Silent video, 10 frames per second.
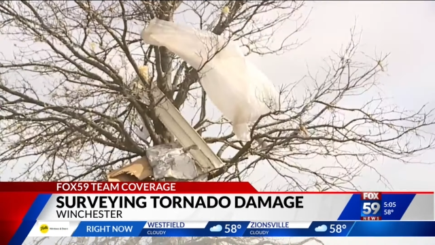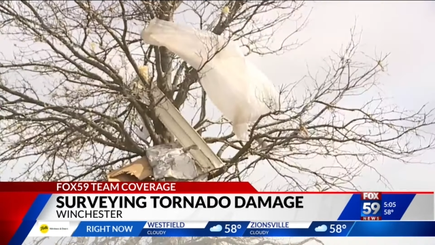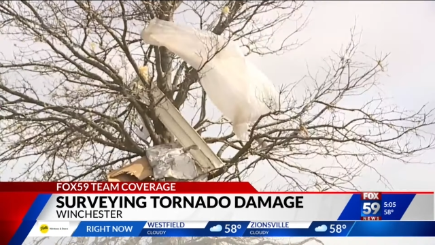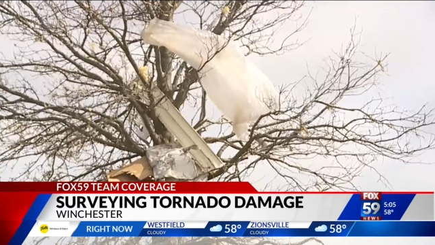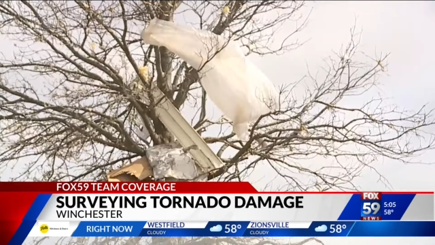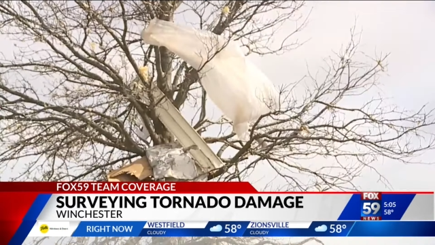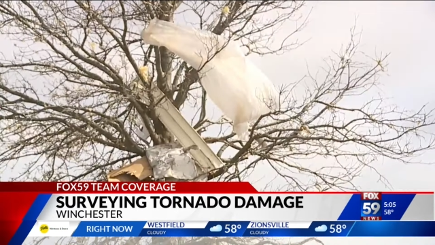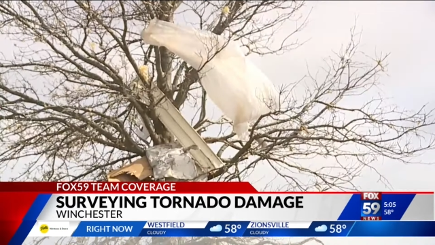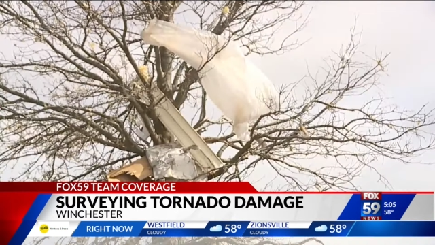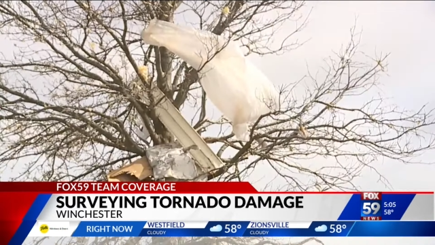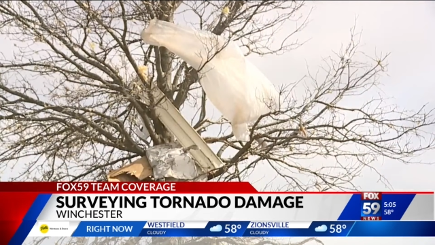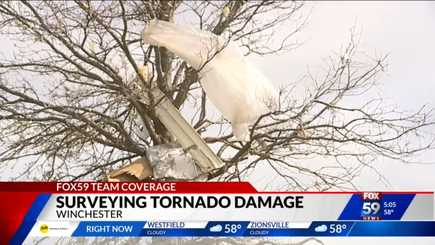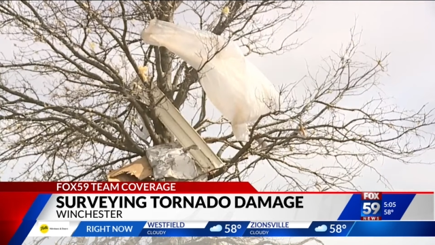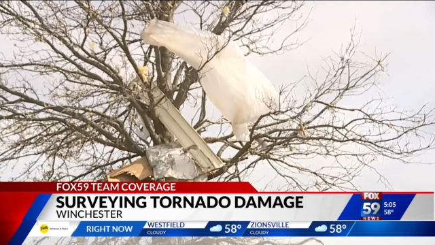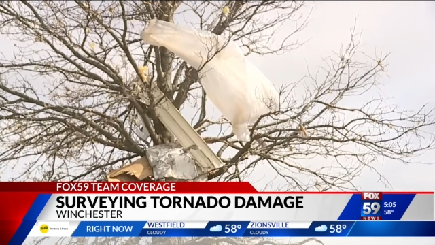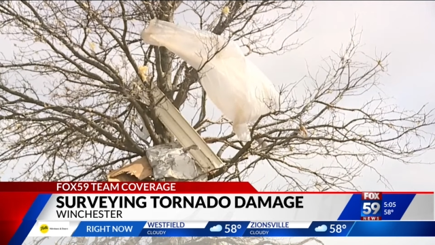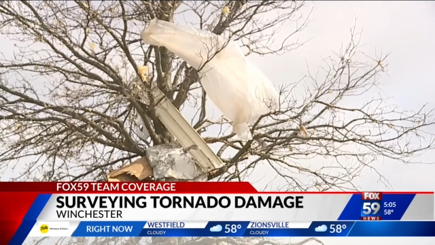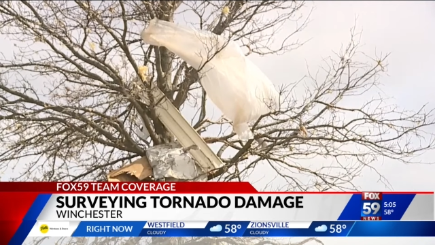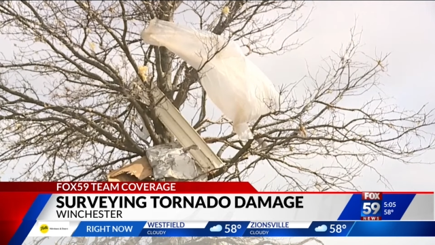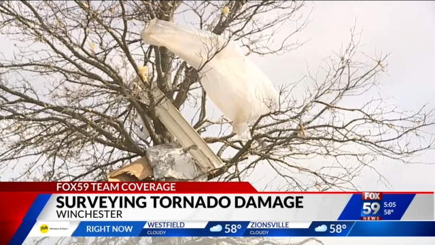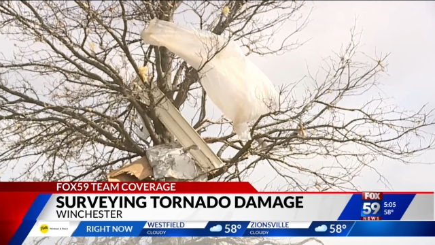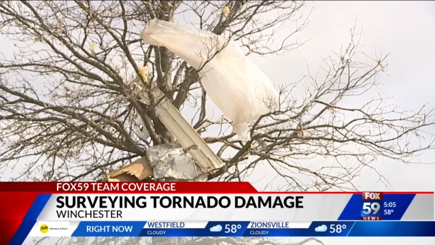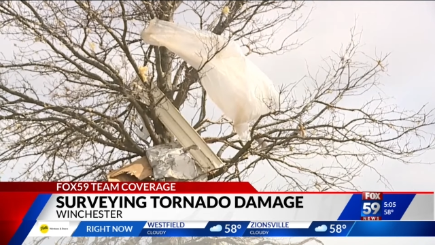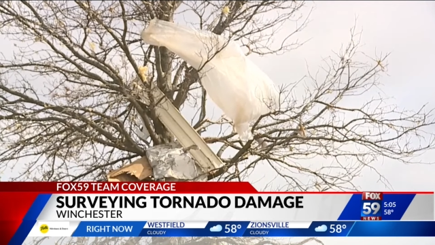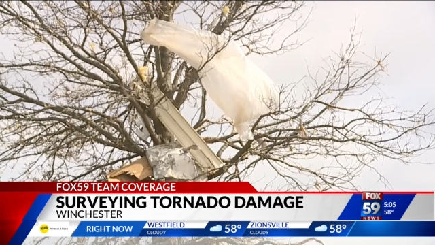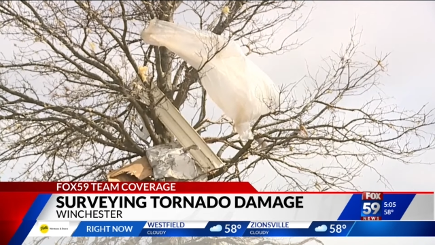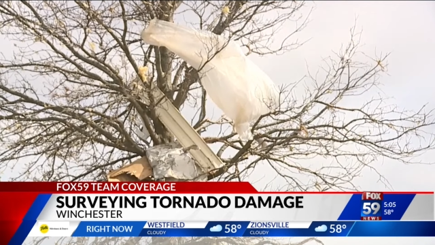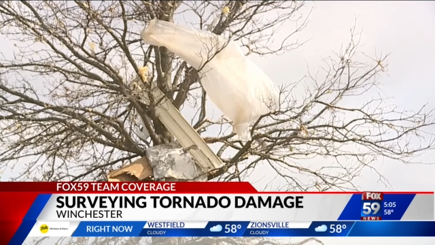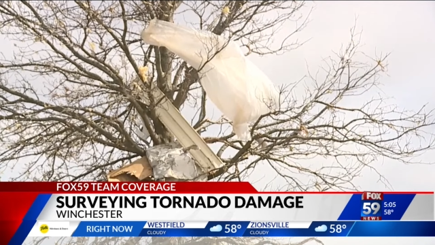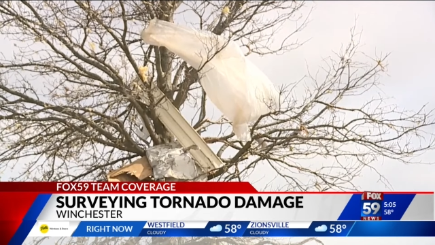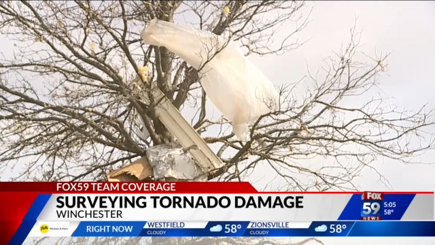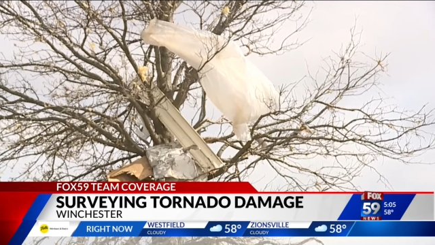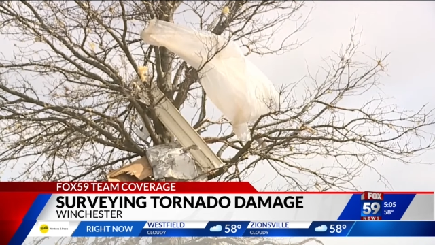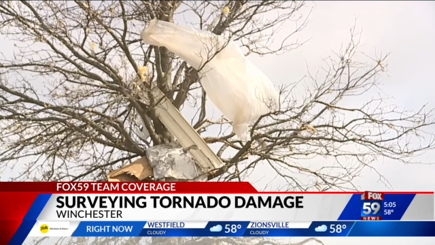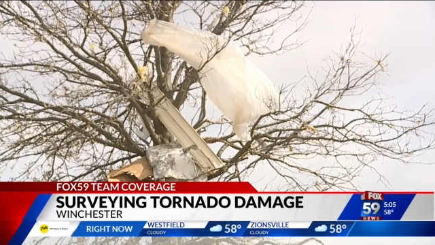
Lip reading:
No face is visible, so there are no lips to read.